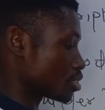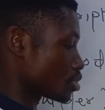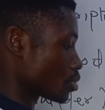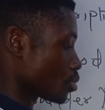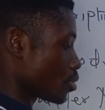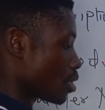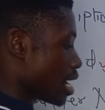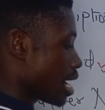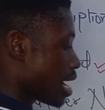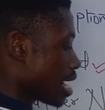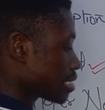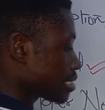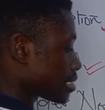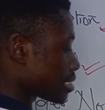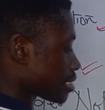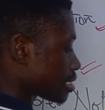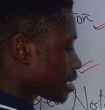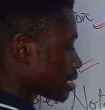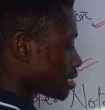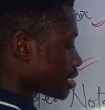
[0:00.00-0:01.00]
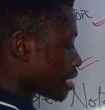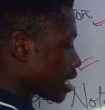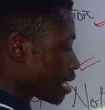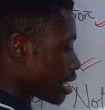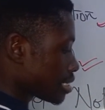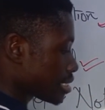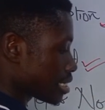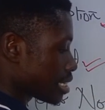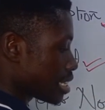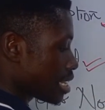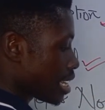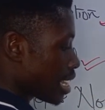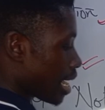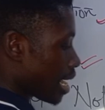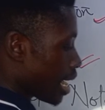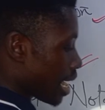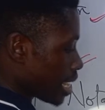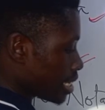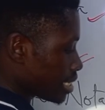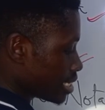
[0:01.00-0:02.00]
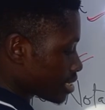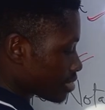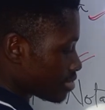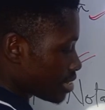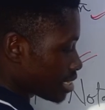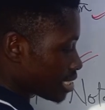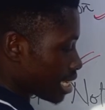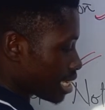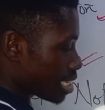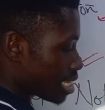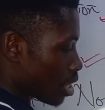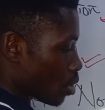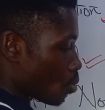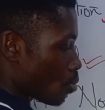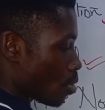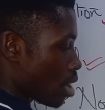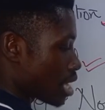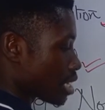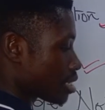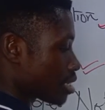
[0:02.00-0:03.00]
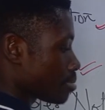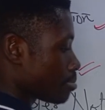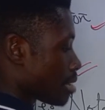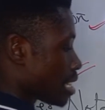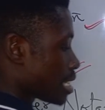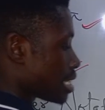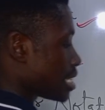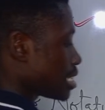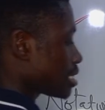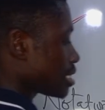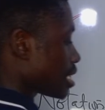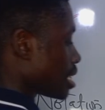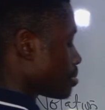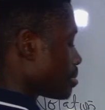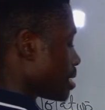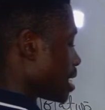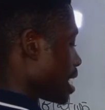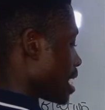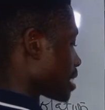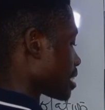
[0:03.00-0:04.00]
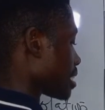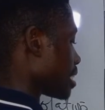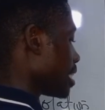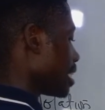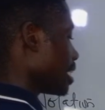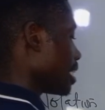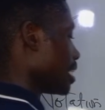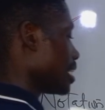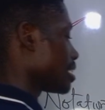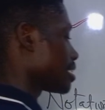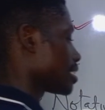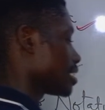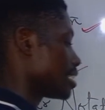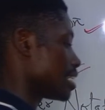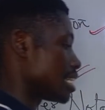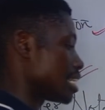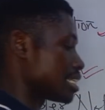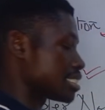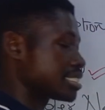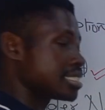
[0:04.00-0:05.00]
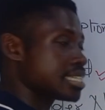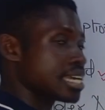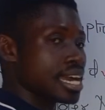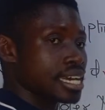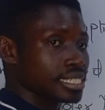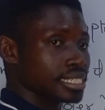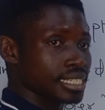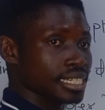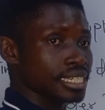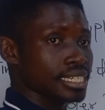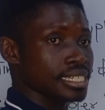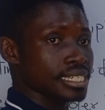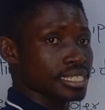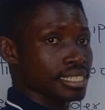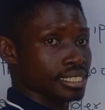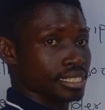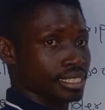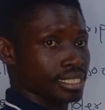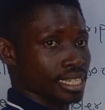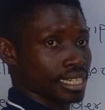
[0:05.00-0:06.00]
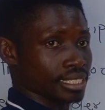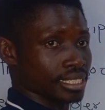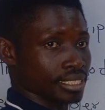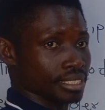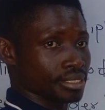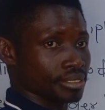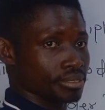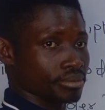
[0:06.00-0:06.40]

So X is said that X is greater than 1, but this X is less than 10.